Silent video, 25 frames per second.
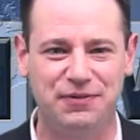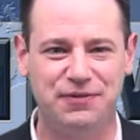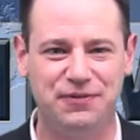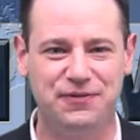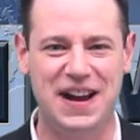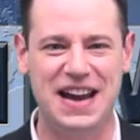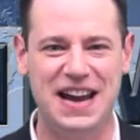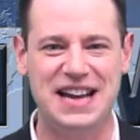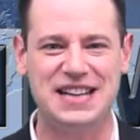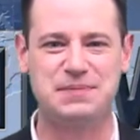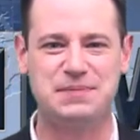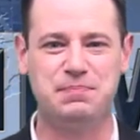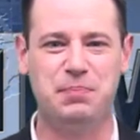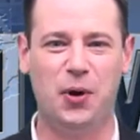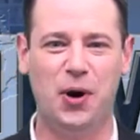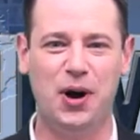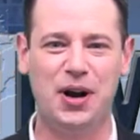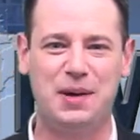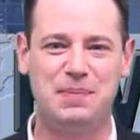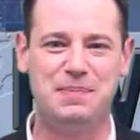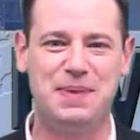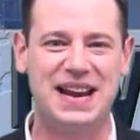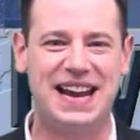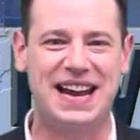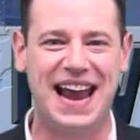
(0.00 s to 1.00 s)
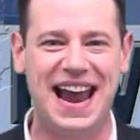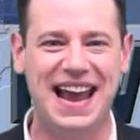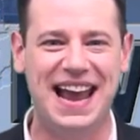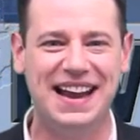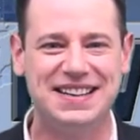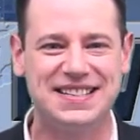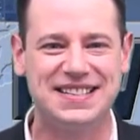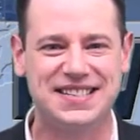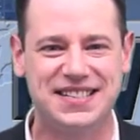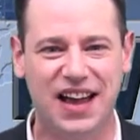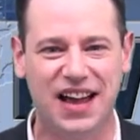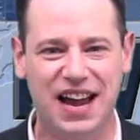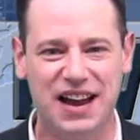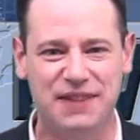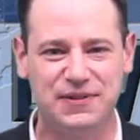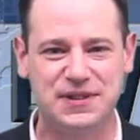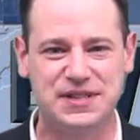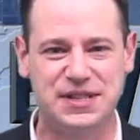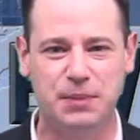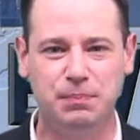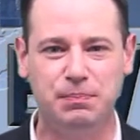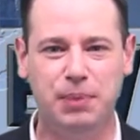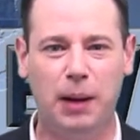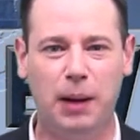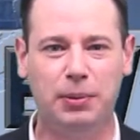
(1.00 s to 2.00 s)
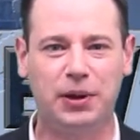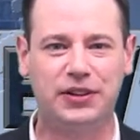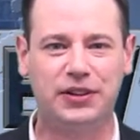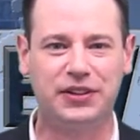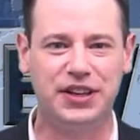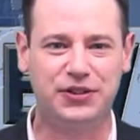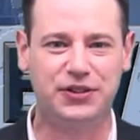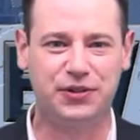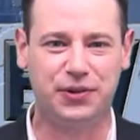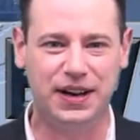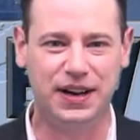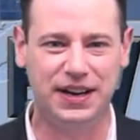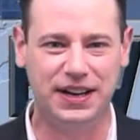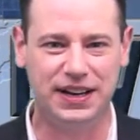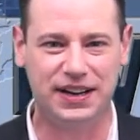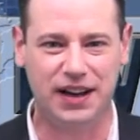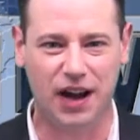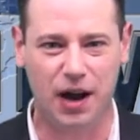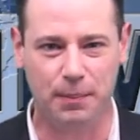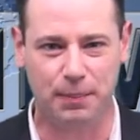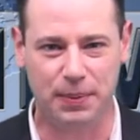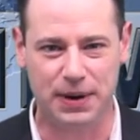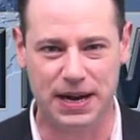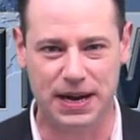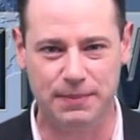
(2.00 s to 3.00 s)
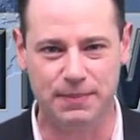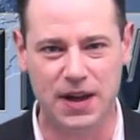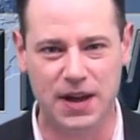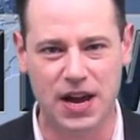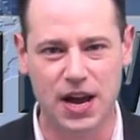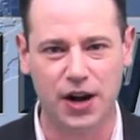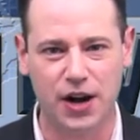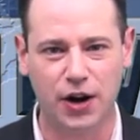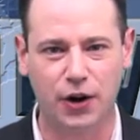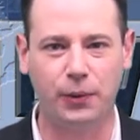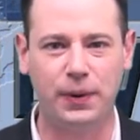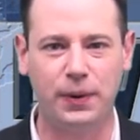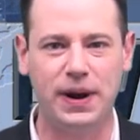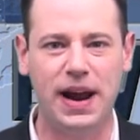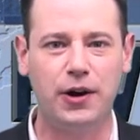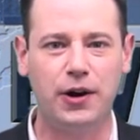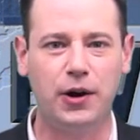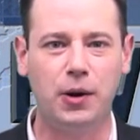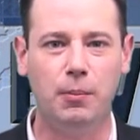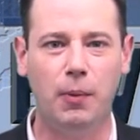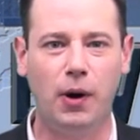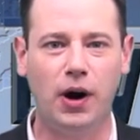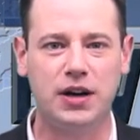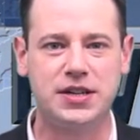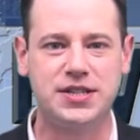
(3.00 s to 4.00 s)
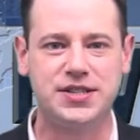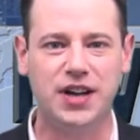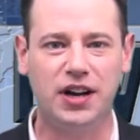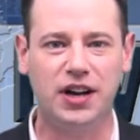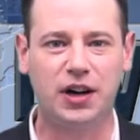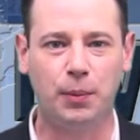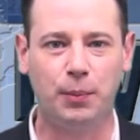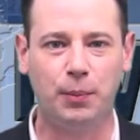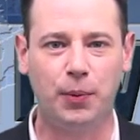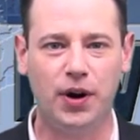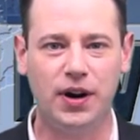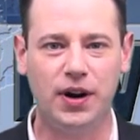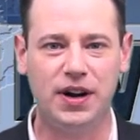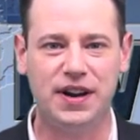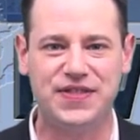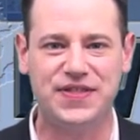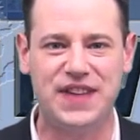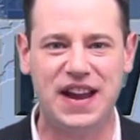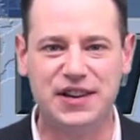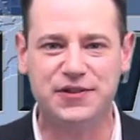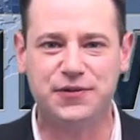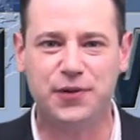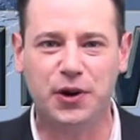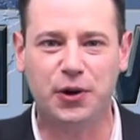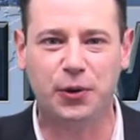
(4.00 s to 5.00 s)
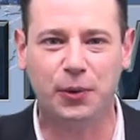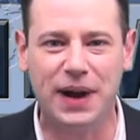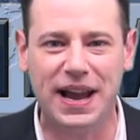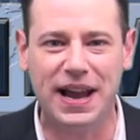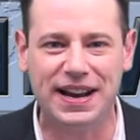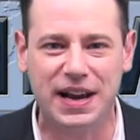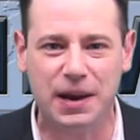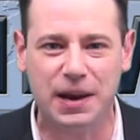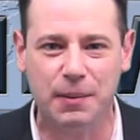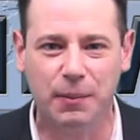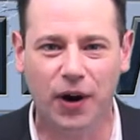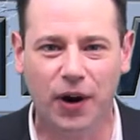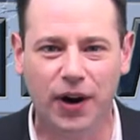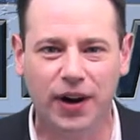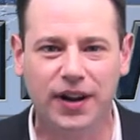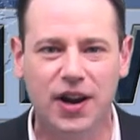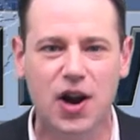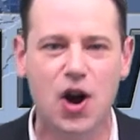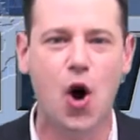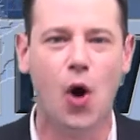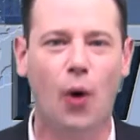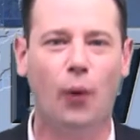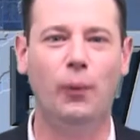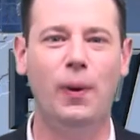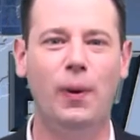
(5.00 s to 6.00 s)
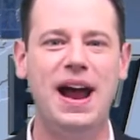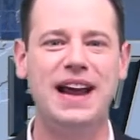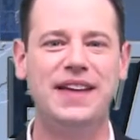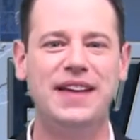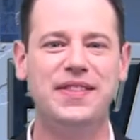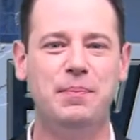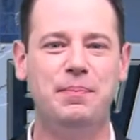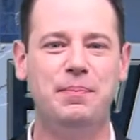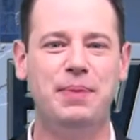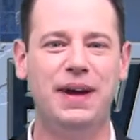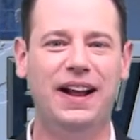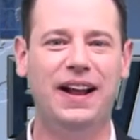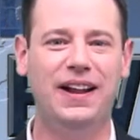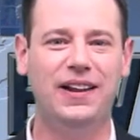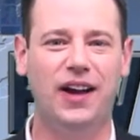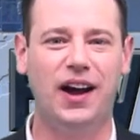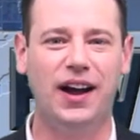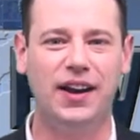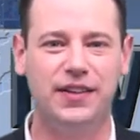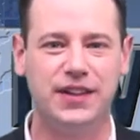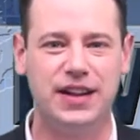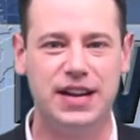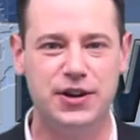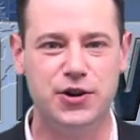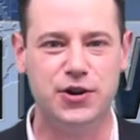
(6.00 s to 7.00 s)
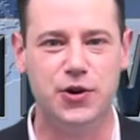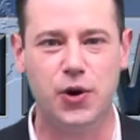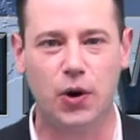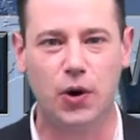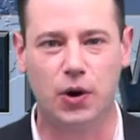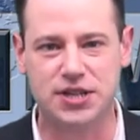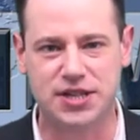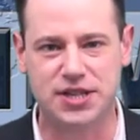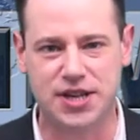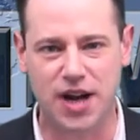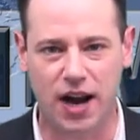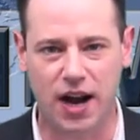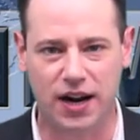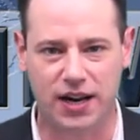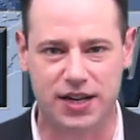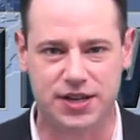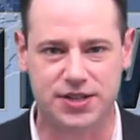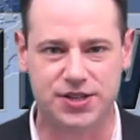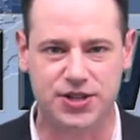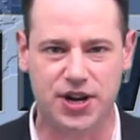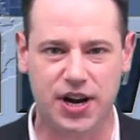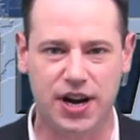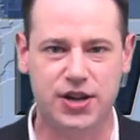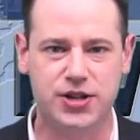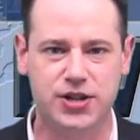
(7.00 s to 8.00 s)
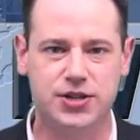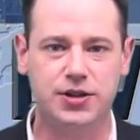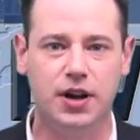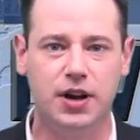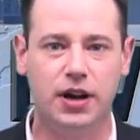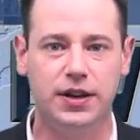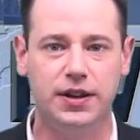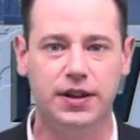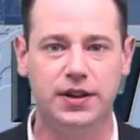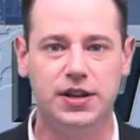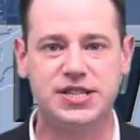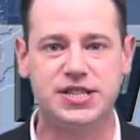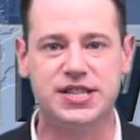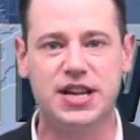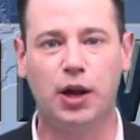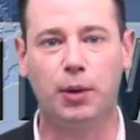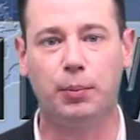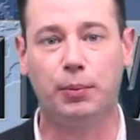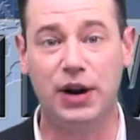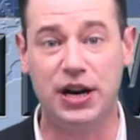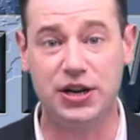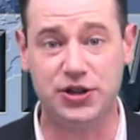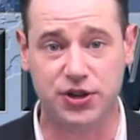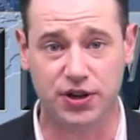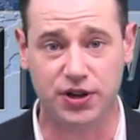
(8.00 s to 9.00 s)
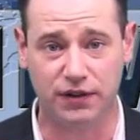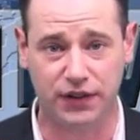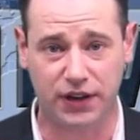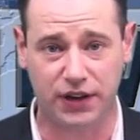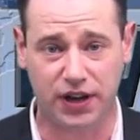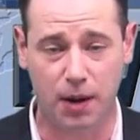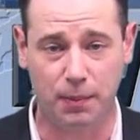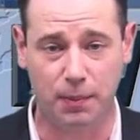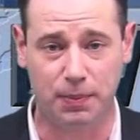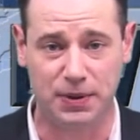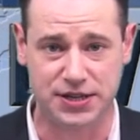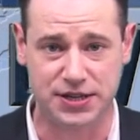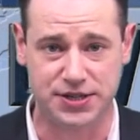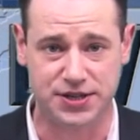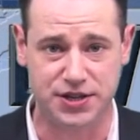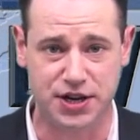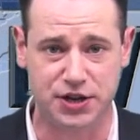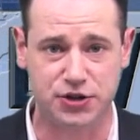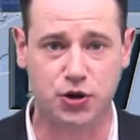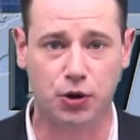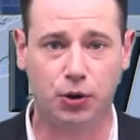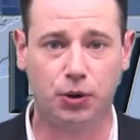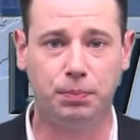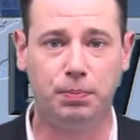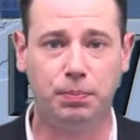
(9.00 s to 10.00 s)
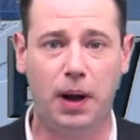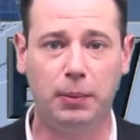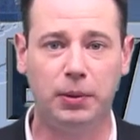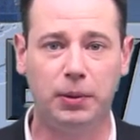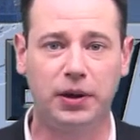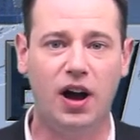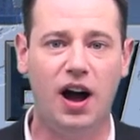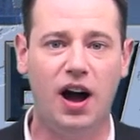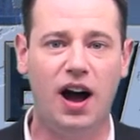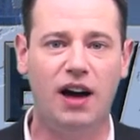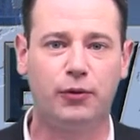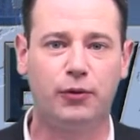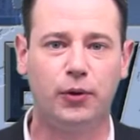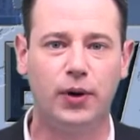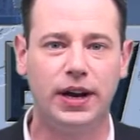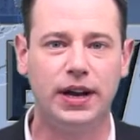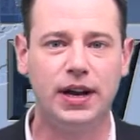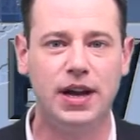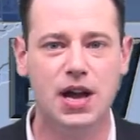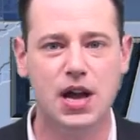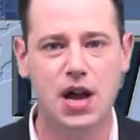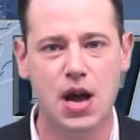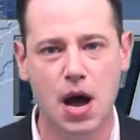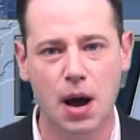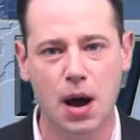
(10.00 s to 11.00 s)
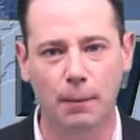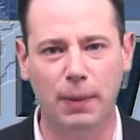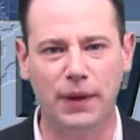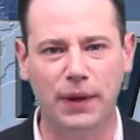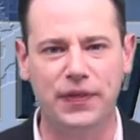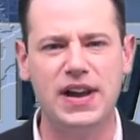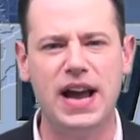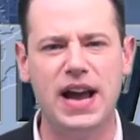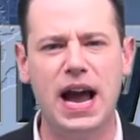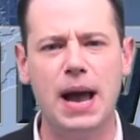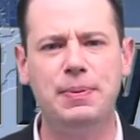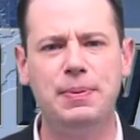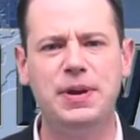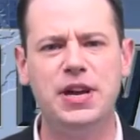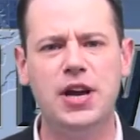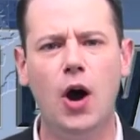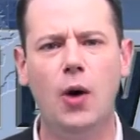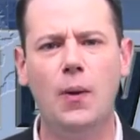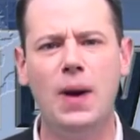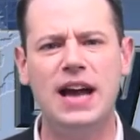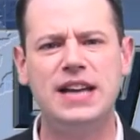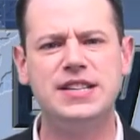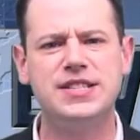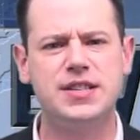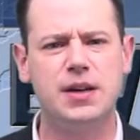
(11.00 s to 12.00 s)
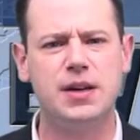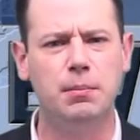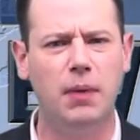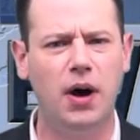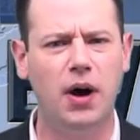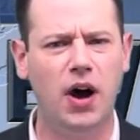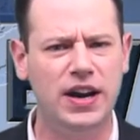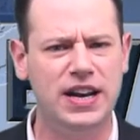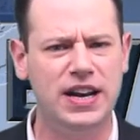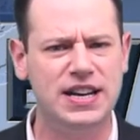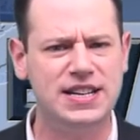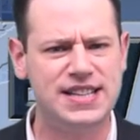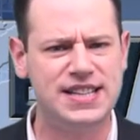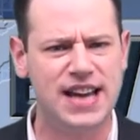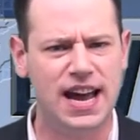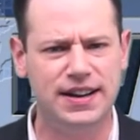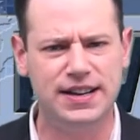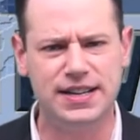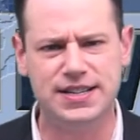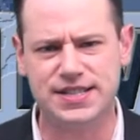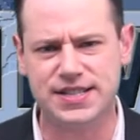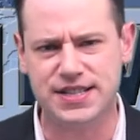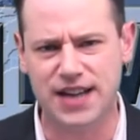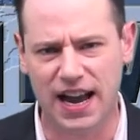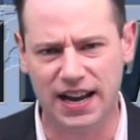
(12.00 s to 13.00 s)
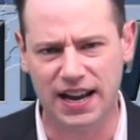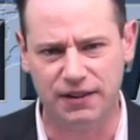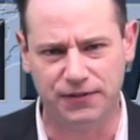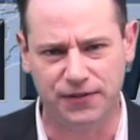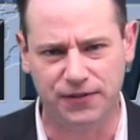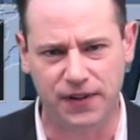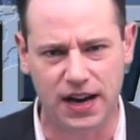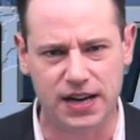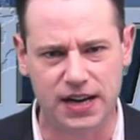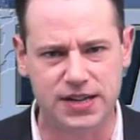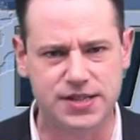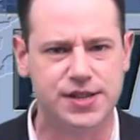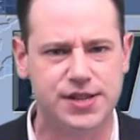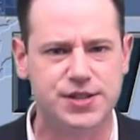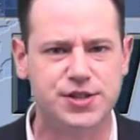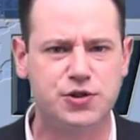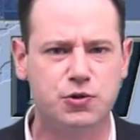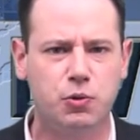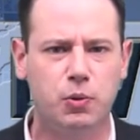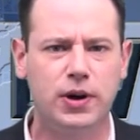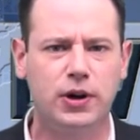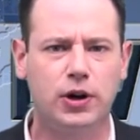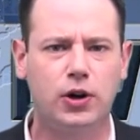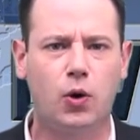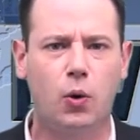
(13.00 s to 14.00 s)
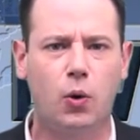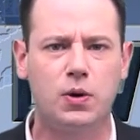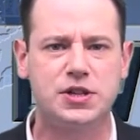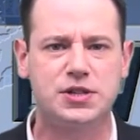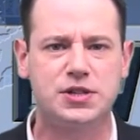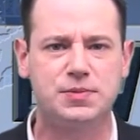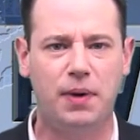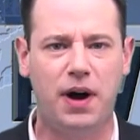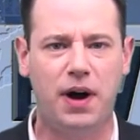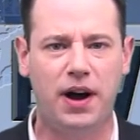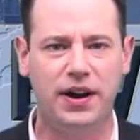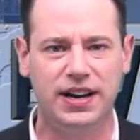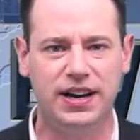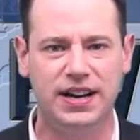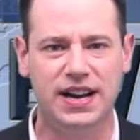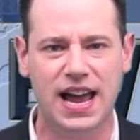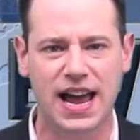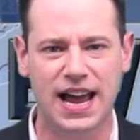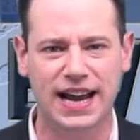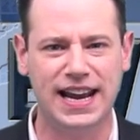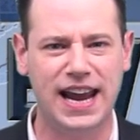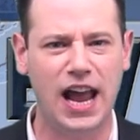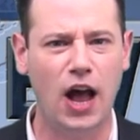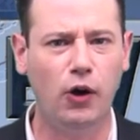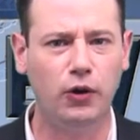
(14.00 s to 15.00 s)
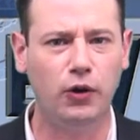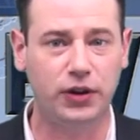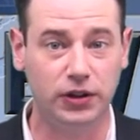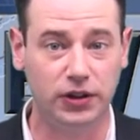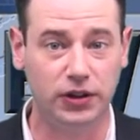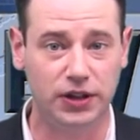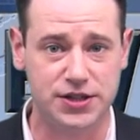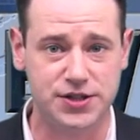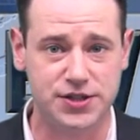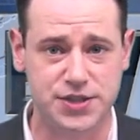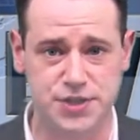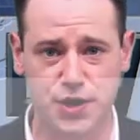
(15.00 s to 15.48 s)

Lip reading: Facebook began its life as a publicly traded company. Creator Mark Zuckerberg, thanks for creating it, Mark, rang the bell on the New York Stock Exchange in the celebration of the company's initial public offering, but the IPO had some unintended side effects as Twitter correspondent Calculus